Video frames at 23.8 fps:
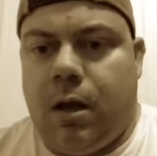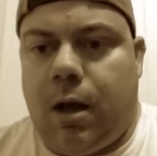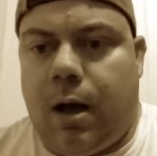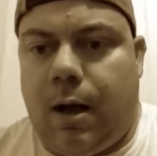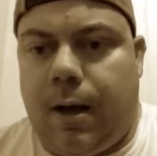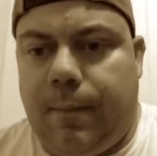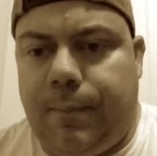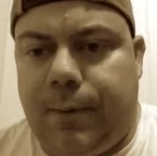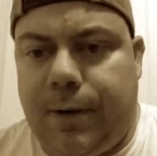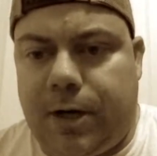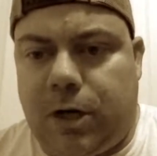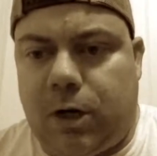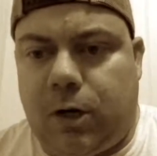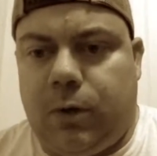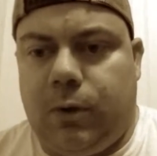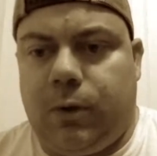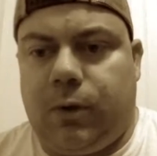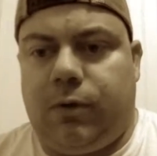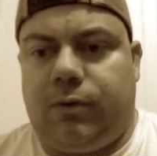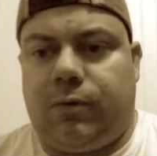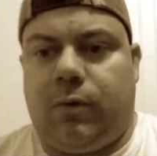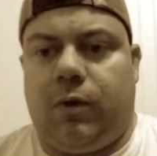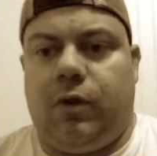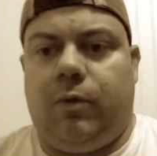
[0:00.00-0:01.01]
A pitcher who
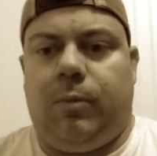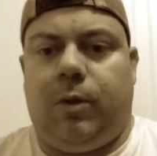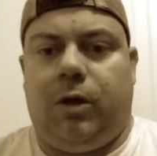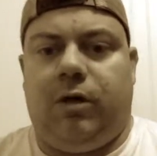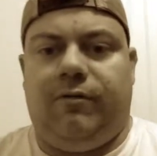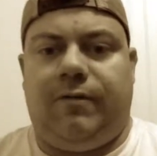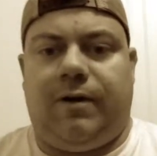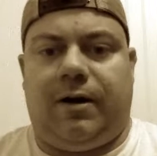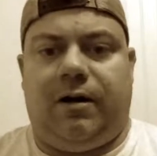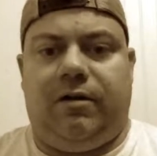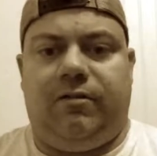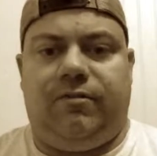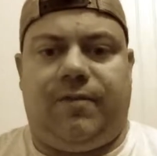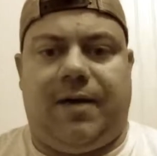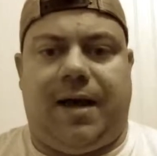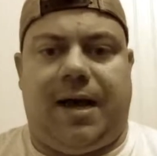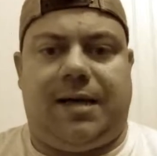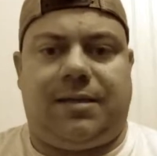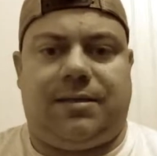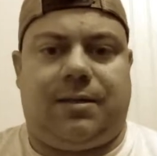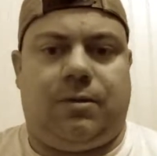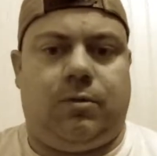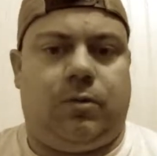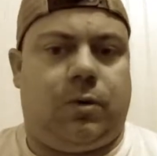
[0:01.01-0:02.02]
can throw the ball very
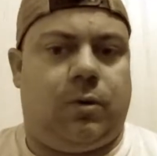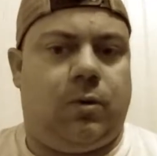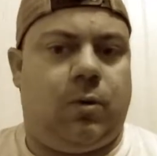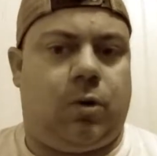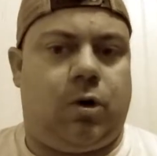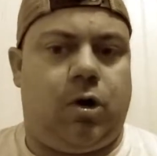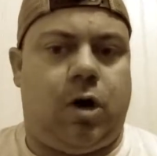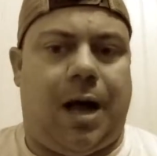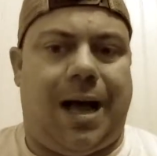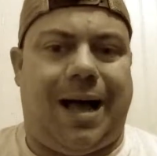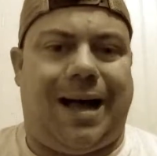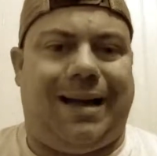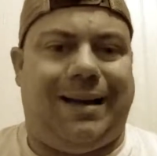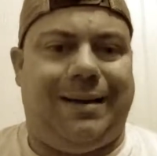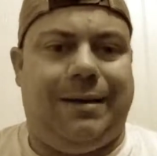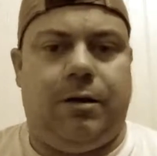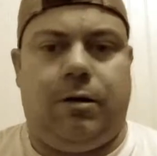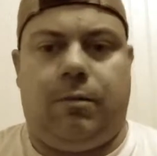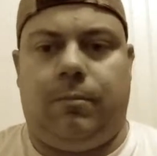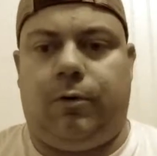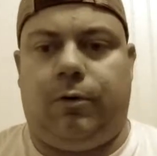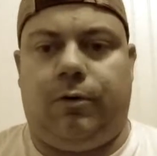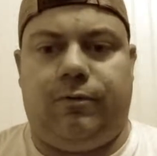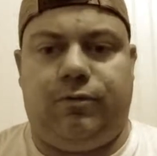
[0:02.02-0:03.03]
fast can record a high
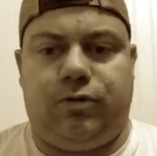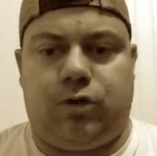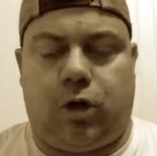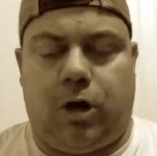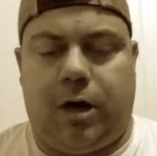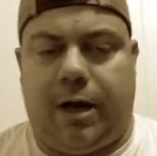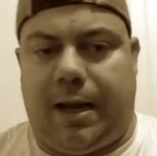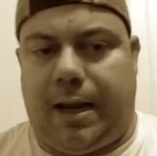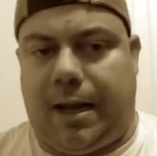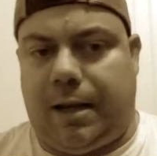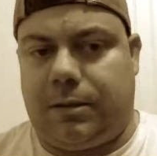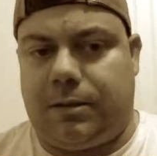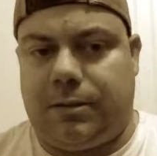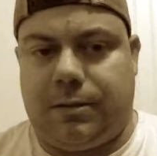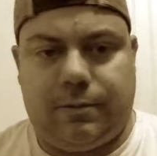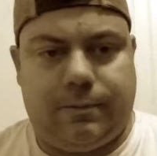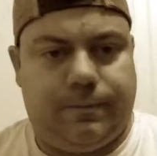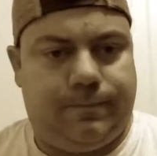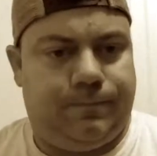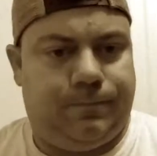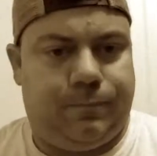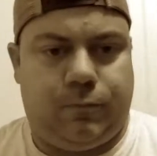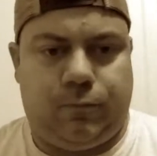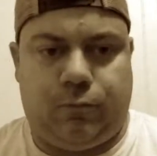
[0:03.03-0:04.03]
number of strikeouts.
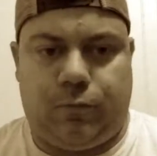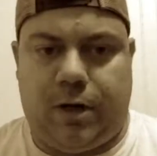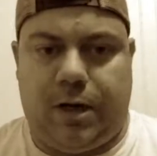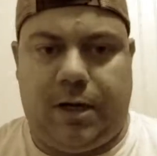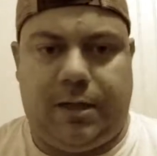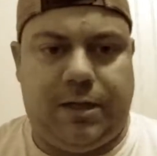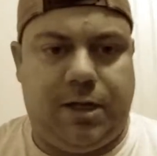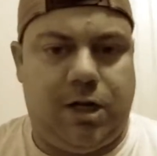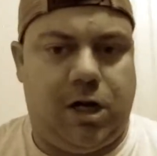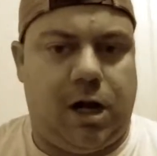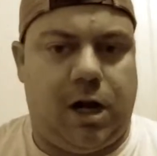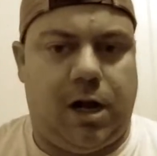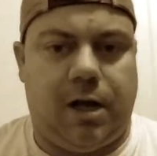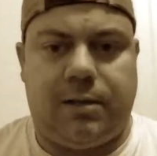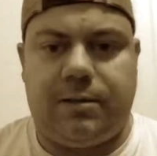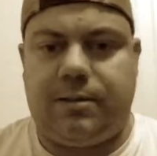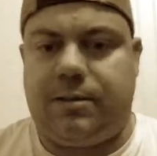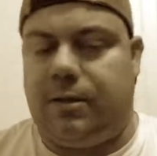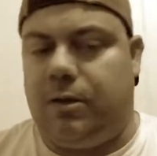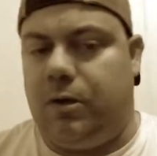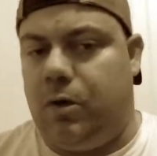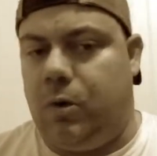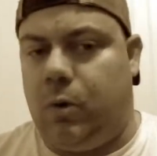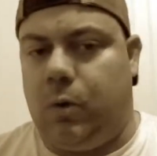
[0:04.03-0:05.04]
Randy
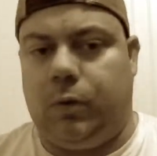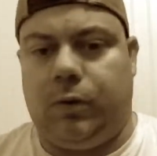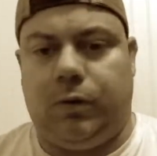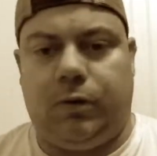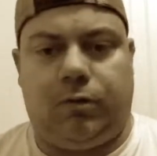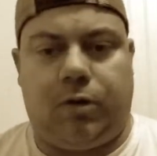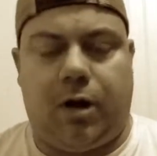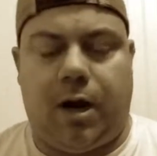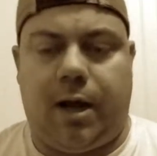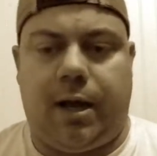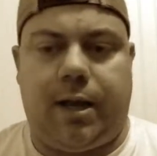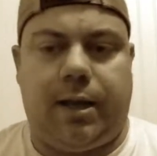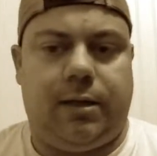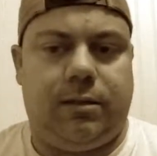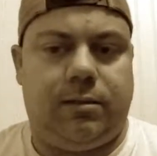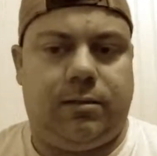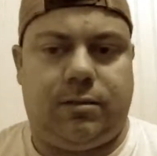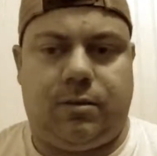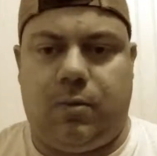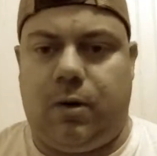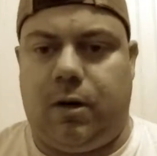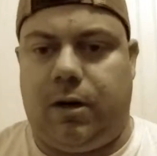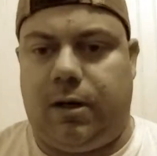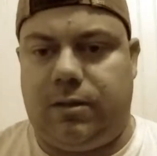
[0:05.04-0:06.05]
Johnson, Nolan Ryan,
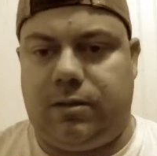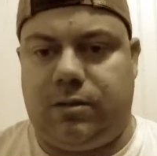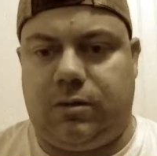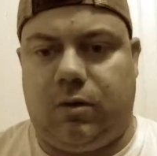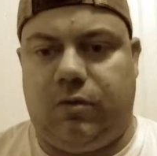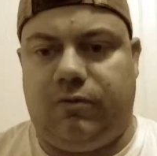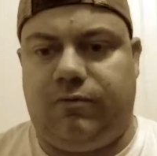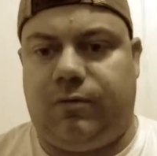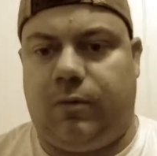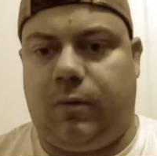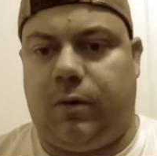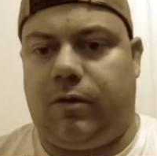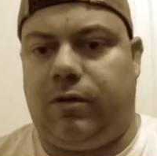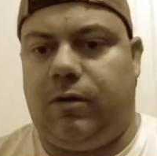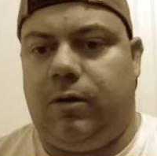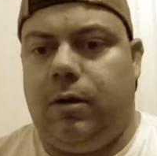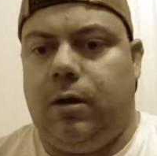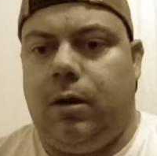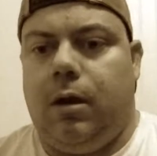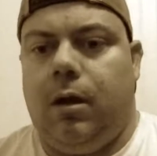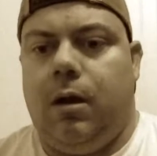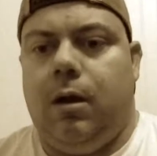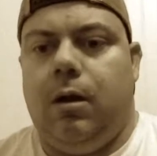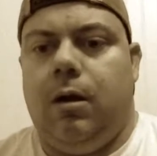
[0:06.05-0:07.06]
so on and so forth.
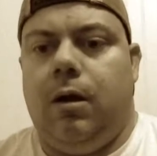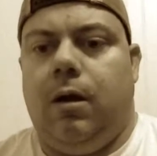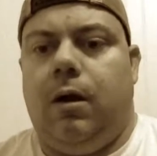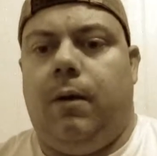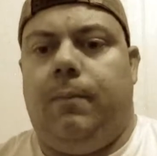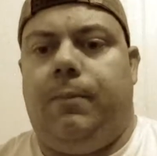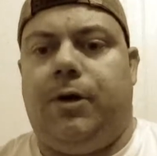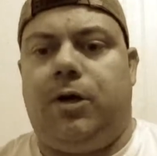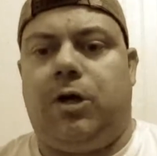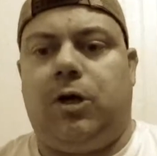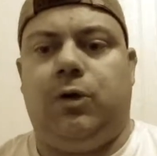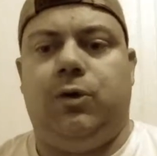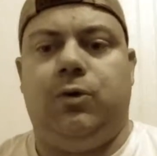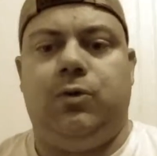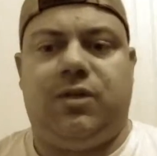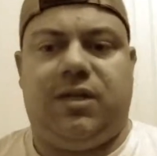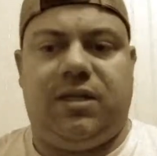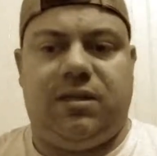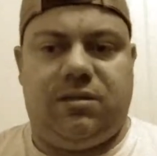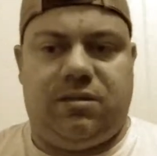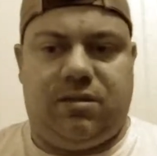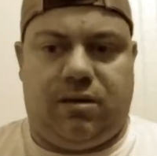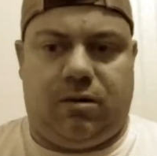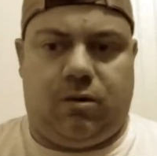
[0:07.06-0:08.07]
A pitcher who's
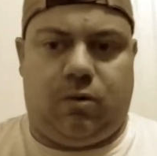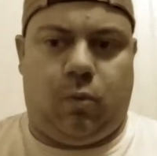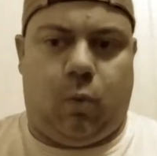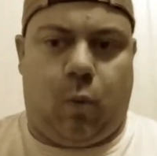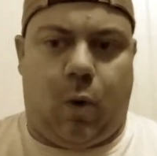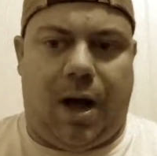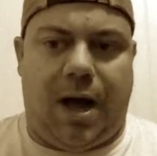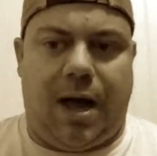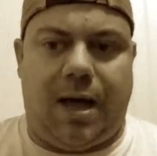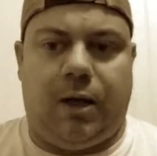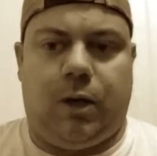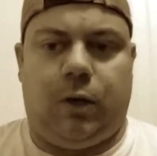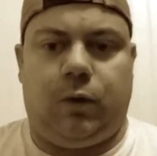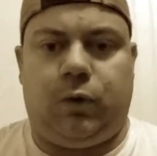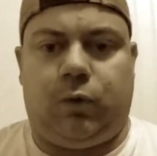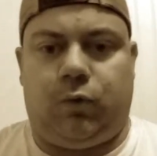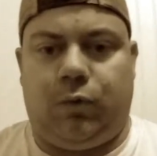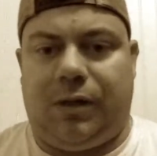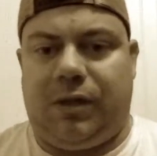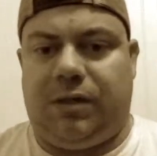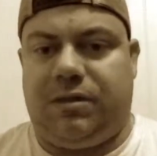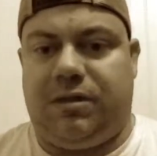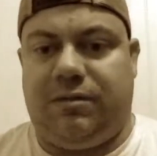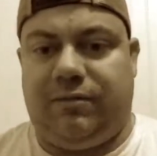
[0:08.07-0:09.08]
considered wild or
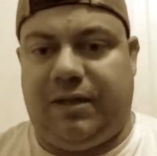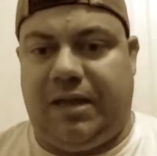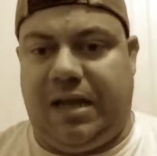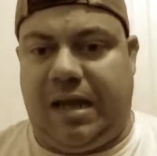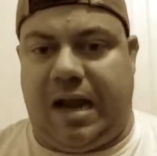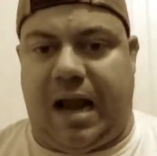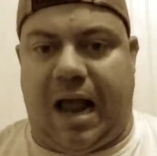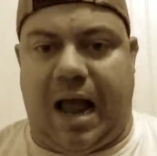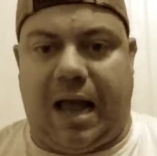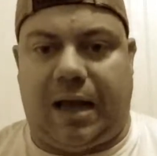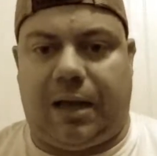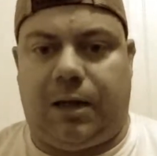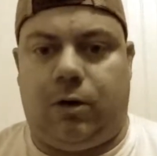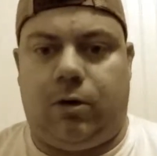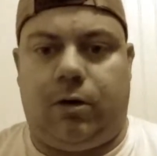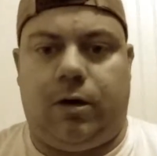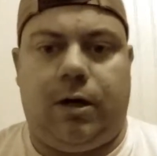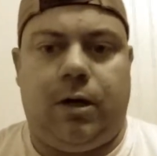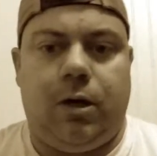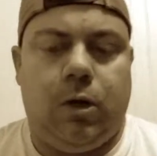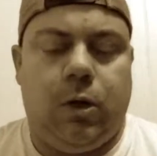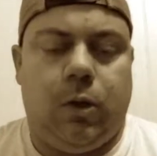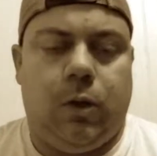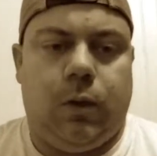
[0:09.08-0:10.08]
relatively
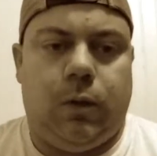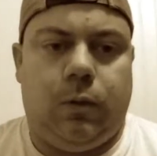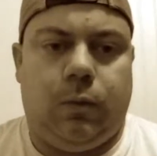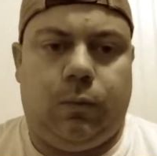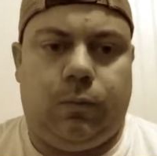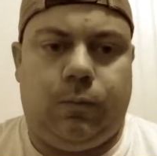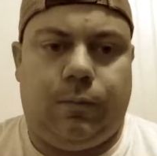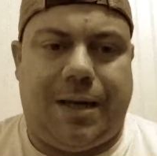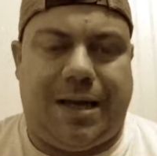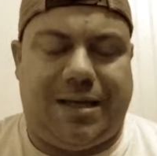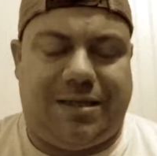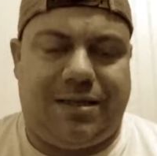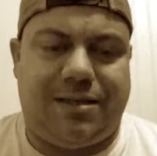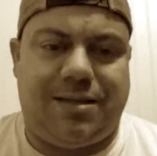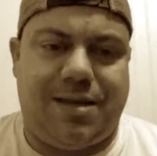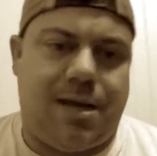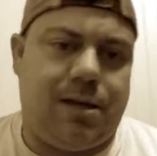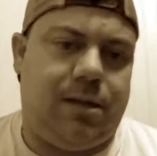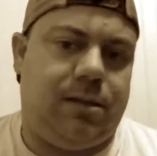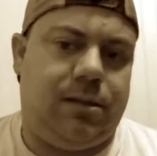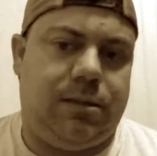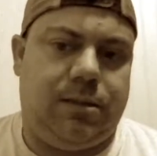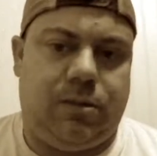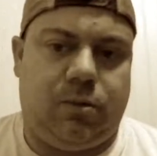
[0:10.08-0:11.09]
inaccurate has a
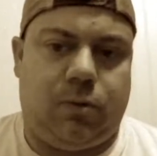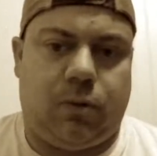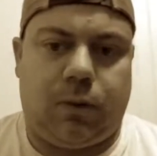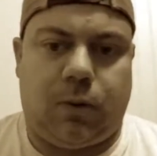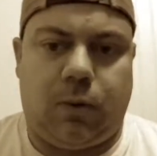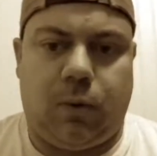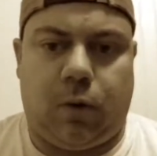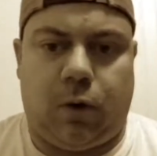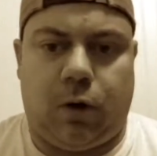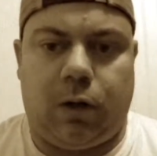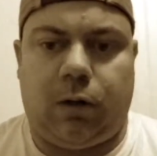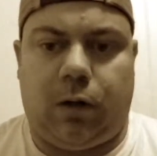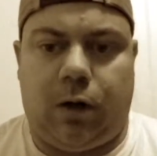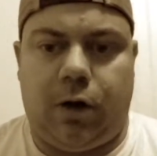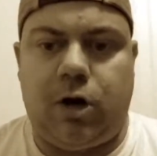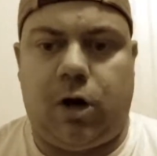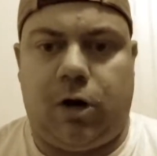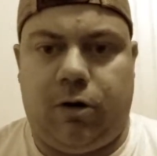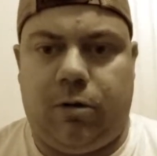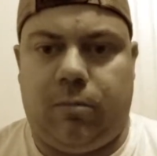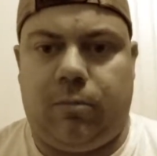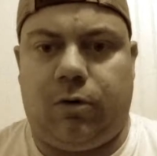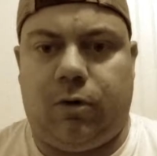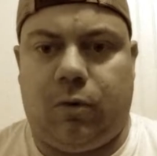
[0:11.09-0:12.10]
tendency to record a larger
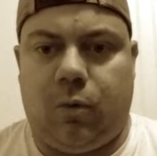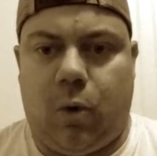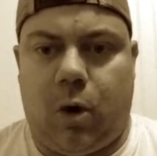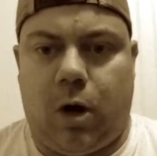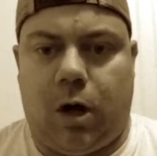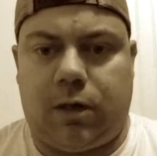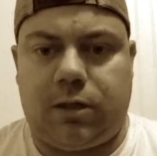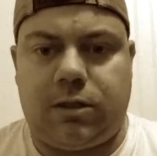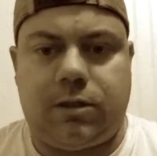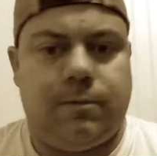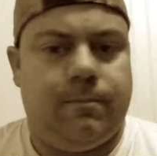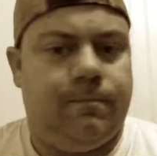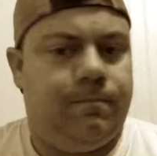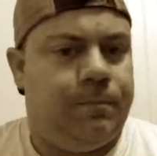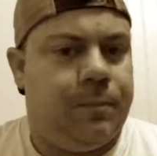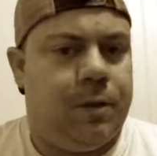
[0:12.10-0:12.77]
number of walks.